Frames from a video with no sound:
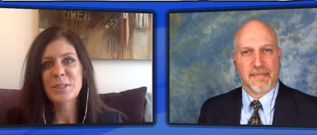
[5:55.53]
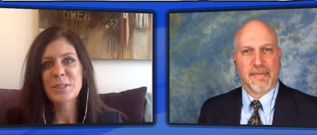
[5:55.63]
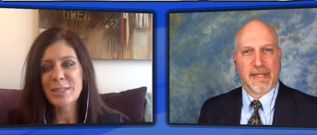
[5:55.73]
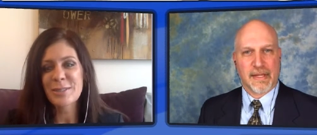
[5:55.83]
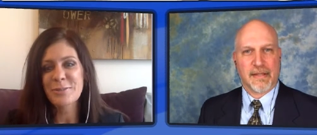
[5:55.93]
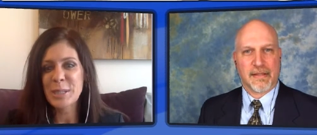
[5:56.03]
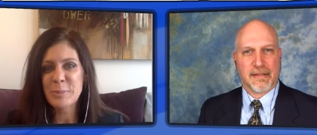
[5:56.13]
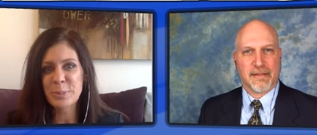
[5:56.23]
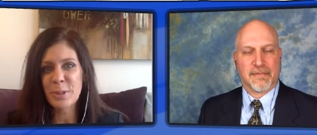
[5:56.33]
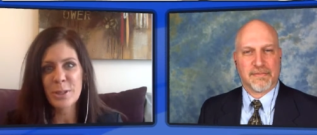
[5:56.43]
Speaker 1: You take a
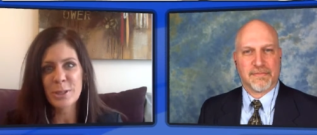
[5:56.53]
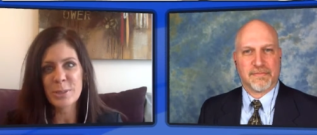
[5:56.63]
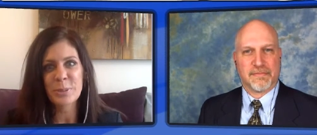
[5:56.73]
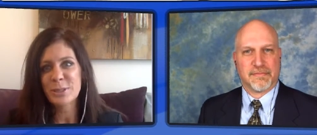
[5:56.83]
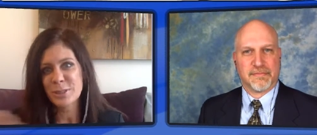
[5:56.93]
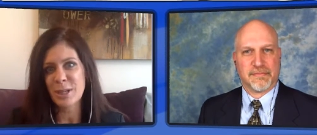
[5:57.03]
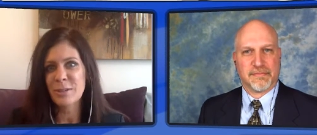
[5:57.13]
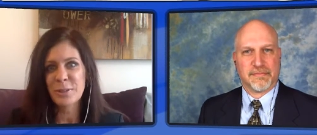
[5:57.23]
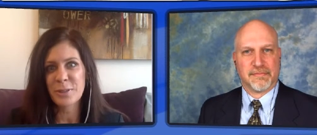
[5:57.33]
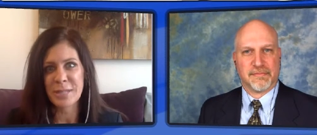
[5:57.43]
fun approach and put your
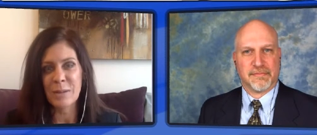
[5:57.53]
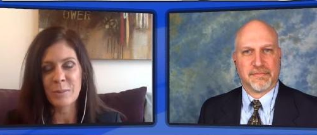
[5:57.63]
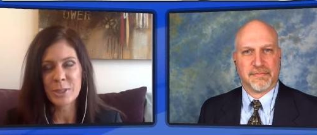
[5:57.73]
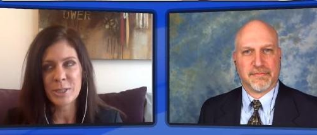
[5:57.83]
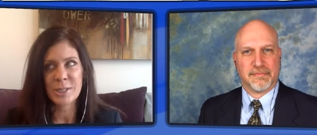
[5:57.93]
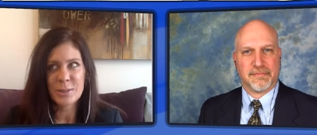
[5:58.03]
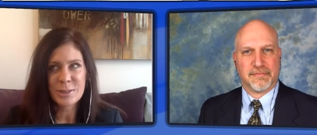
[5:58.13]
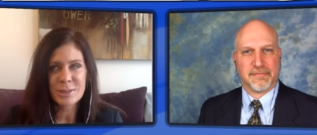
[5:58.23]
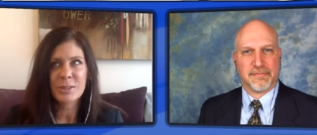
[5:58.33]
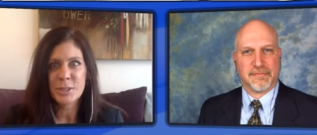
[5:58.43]
cell phone down, which I know
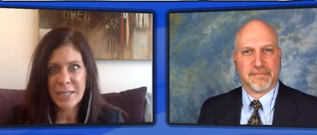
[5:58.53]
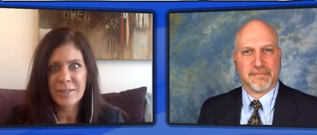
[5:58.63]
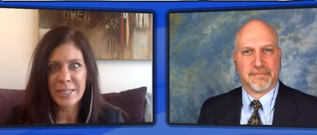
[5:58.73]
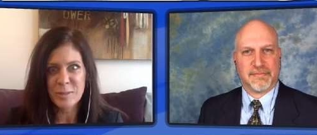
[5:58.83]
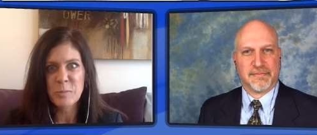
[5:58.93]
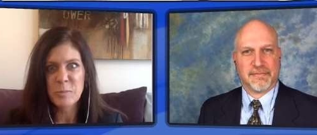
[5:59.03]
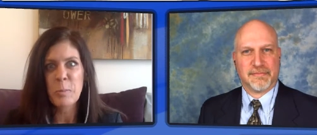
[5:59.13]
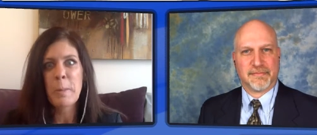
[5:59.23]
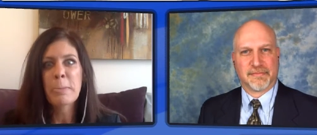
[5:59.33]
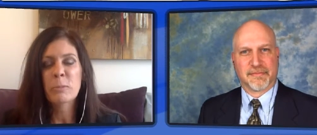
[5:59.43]
is a little scary
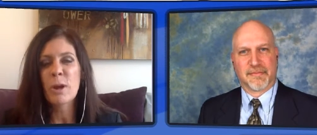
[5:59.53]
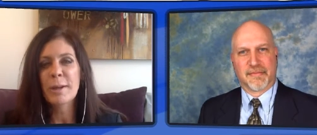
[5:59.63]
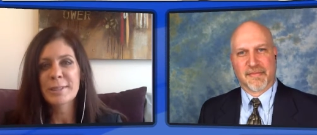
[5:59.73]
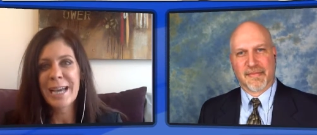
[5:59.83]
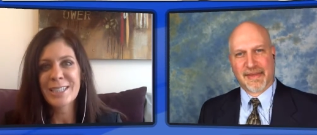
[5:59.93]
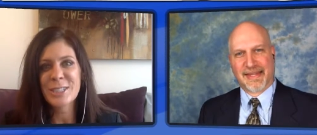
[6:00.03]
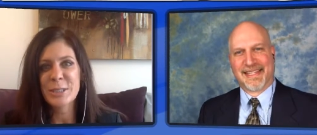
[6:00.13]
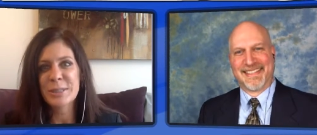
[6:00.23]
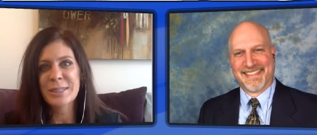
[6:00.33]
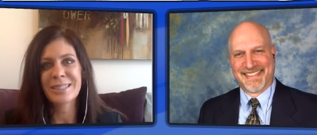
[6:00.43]
we're all attached
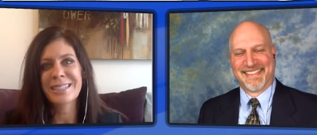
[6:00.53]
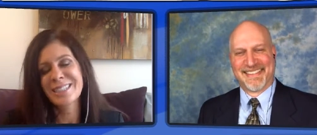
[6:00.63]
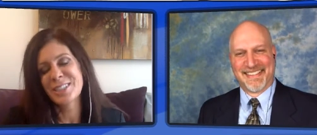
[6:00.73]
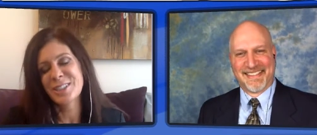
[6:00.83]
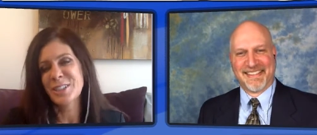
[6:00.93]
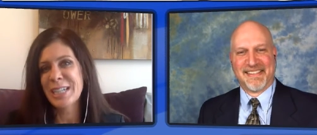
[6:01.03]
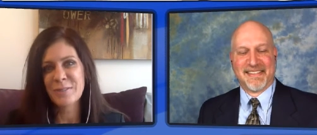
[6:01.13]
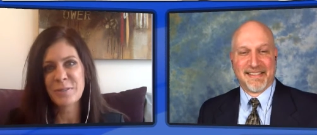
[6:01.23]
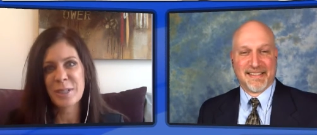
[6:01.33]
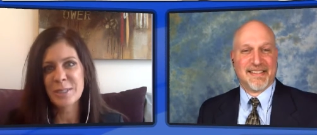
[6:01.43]
to it, and just try to
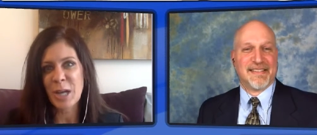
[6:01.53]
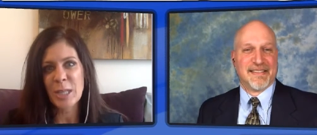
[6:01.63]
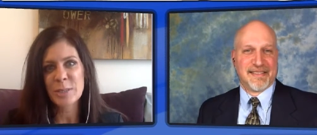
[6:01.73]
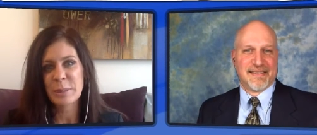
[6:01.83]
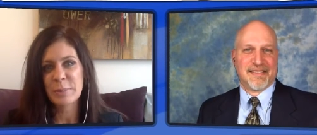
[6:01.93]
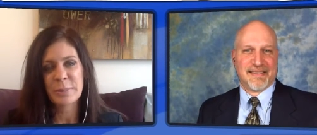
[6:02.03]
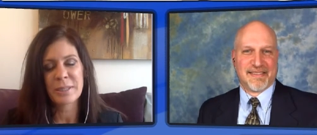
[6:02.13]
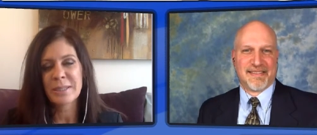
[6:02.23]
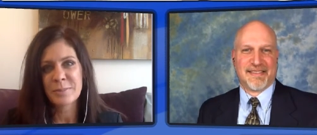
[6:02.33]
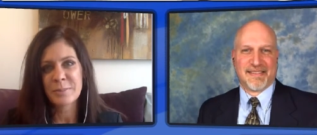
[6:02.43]
have fun and talk to
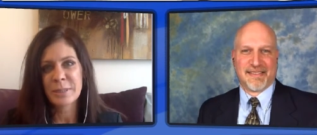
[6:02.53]
people. It, it